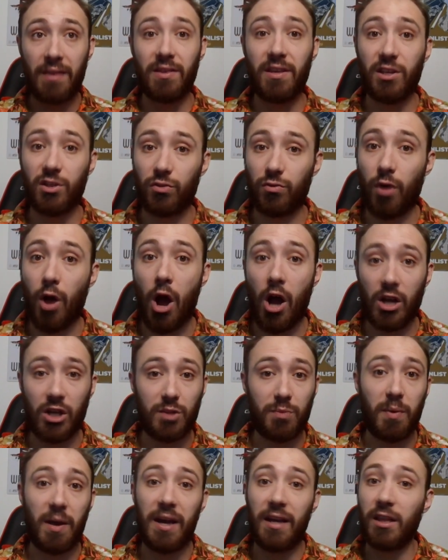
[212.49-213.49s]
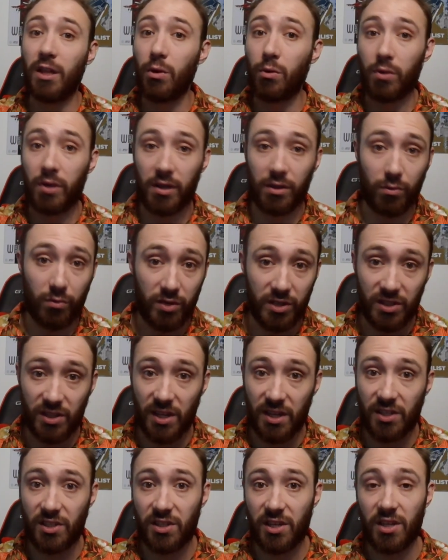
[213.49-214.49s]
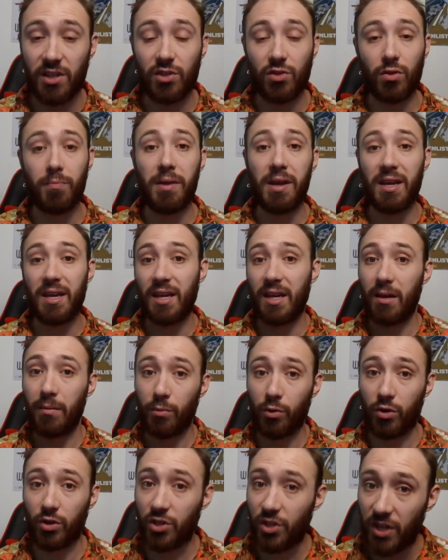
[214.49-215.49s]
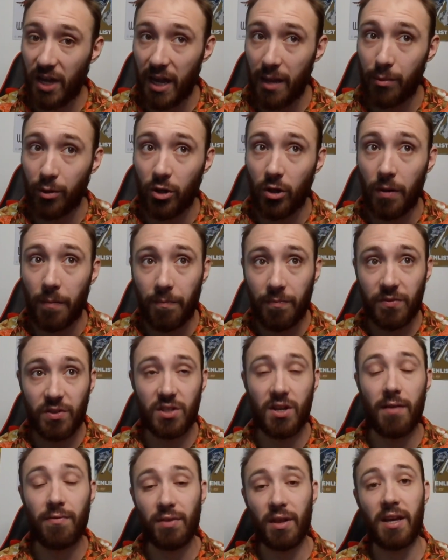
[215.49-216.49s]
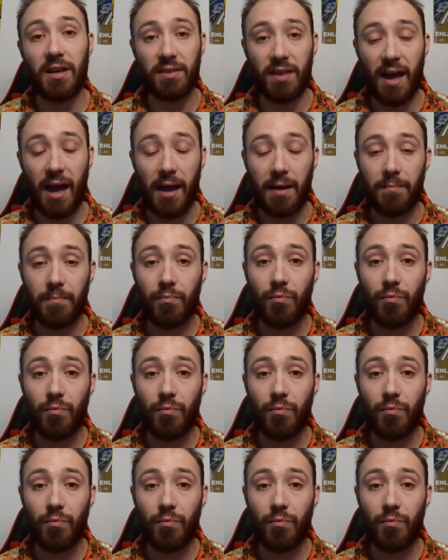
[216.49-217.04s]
these rocks by lowering the resistance or making it more stable, stuff like that.